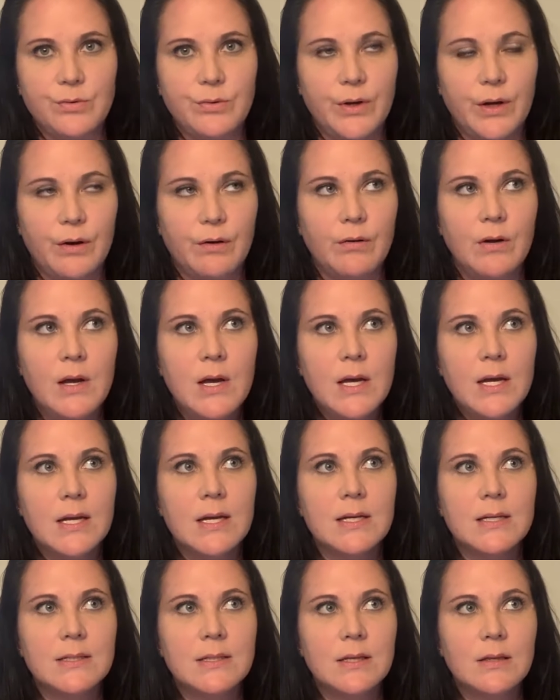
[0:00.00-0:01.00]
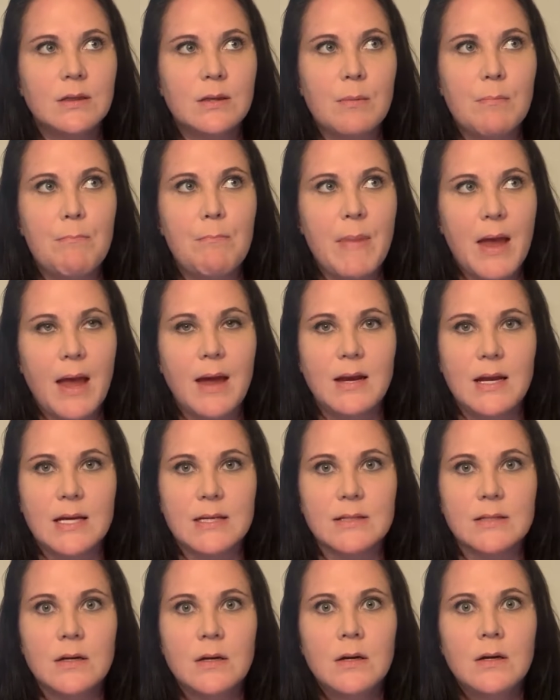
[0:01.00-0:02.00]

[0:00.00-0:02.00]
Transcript: No. Is it the mayonnaise?